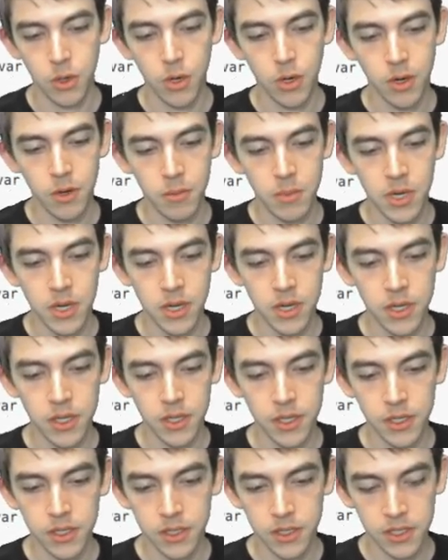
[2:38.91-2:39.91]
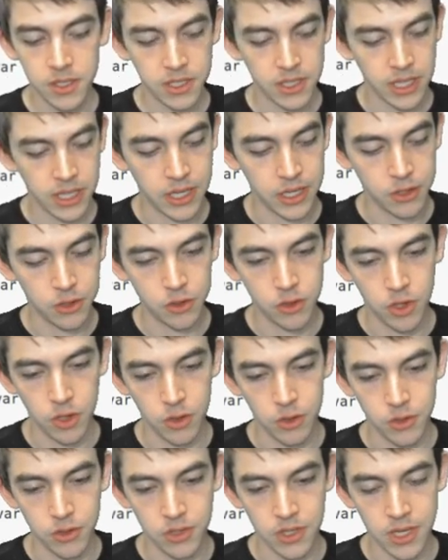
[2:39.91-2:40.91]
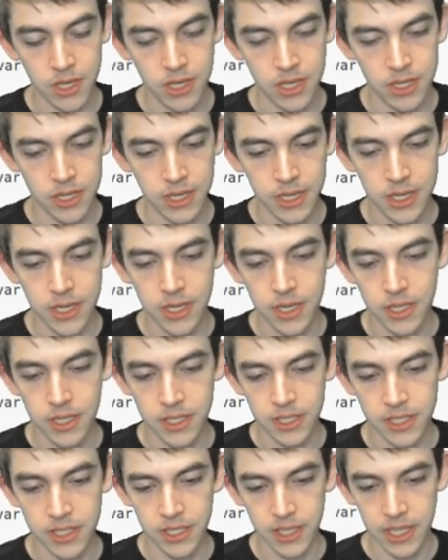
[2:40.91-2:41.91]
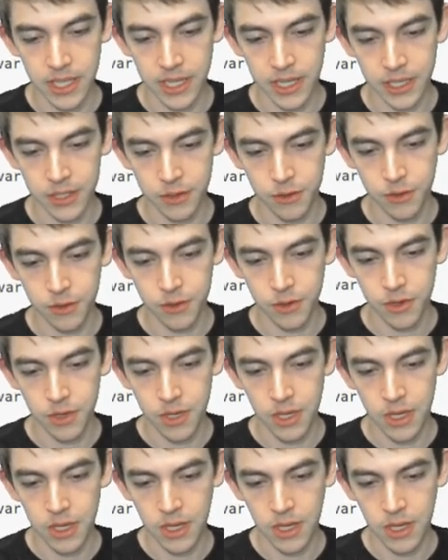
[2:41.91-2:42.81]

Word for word: rbind slash dollar sign i slash